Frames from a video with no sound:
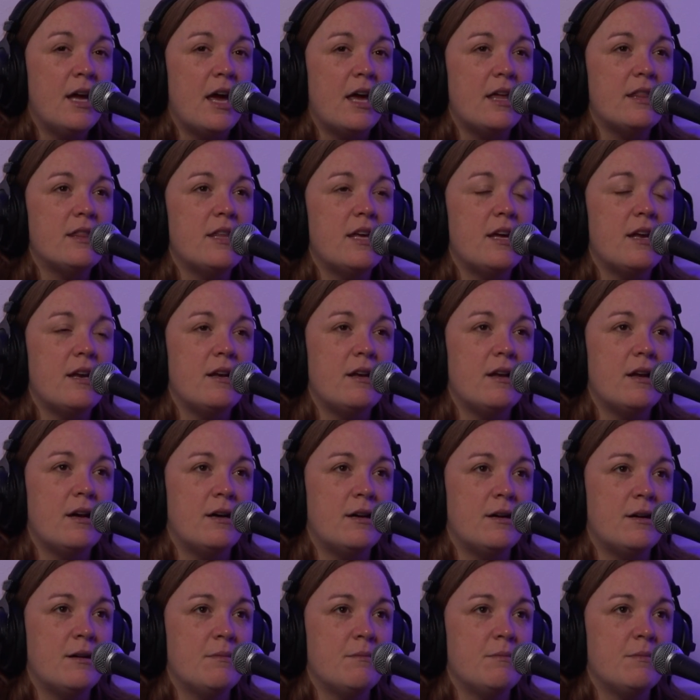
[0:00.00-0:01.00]
And
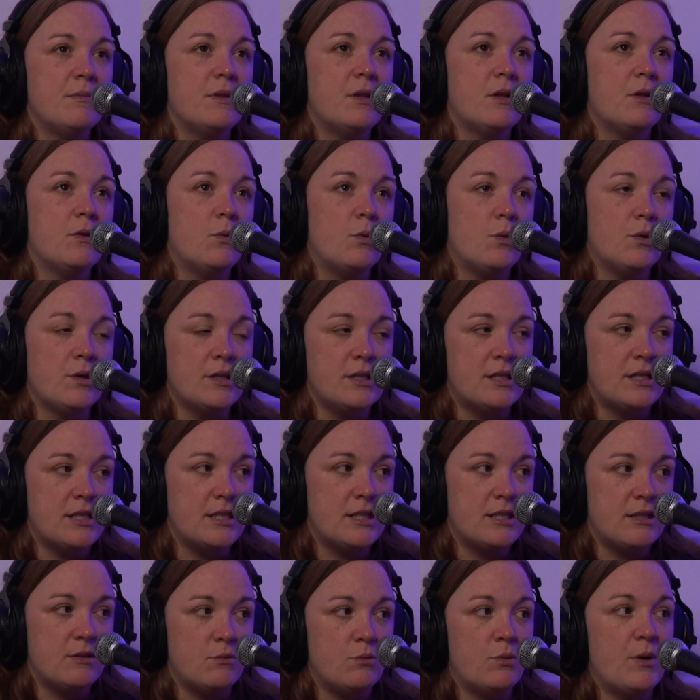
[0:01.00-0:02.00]
then the Lord
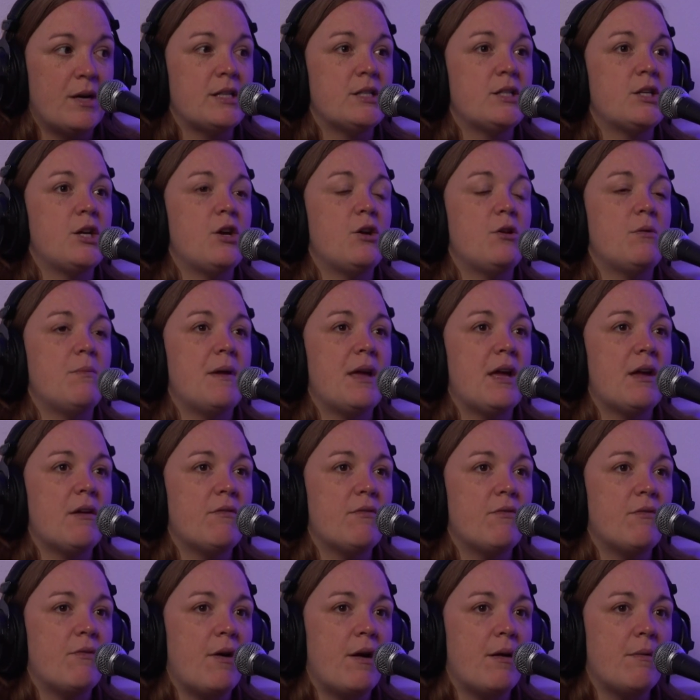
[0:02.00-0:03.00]
rescued me
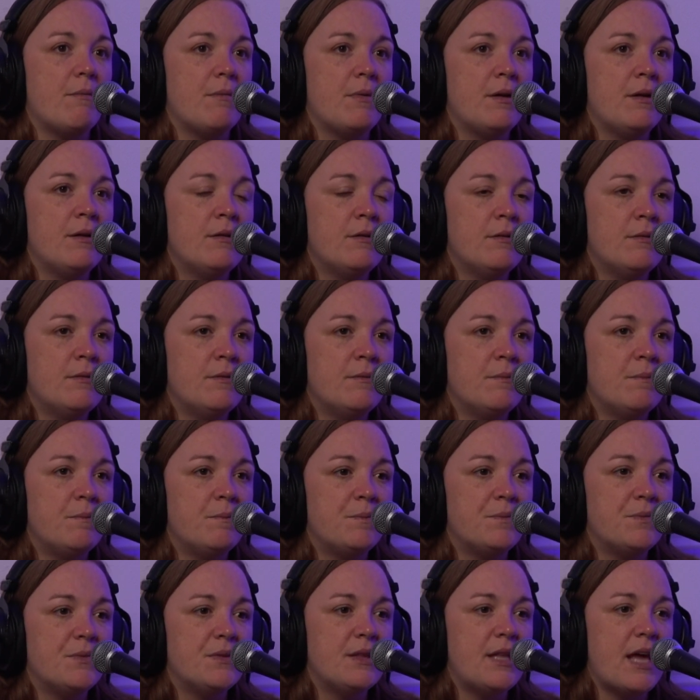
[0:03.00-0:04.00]
from
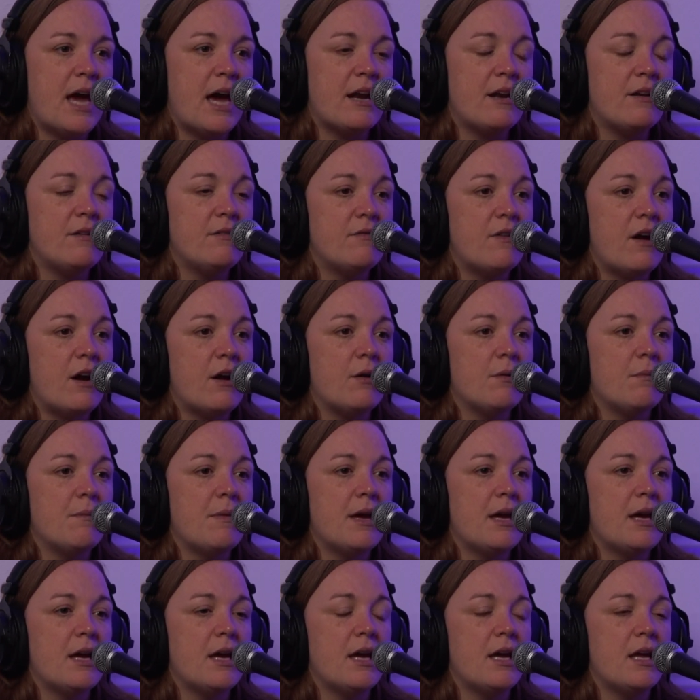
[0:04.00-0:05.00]
that
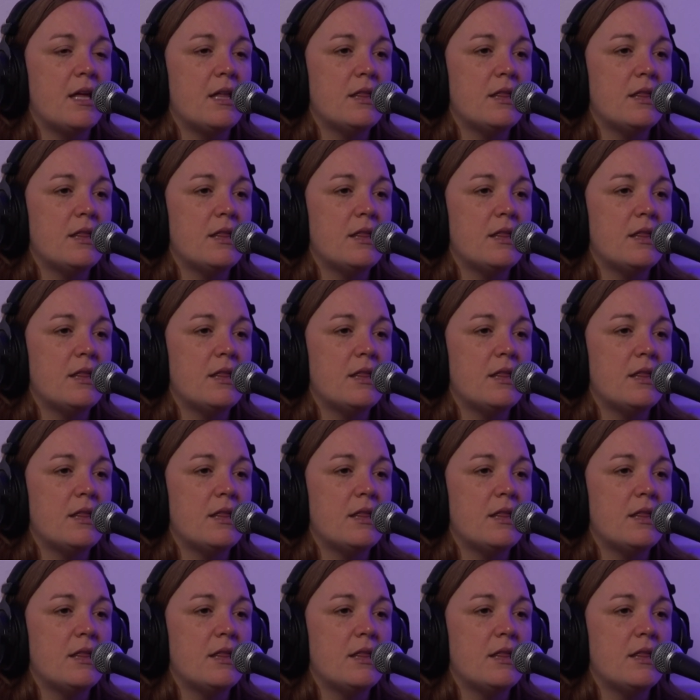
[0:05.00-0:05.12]
environment.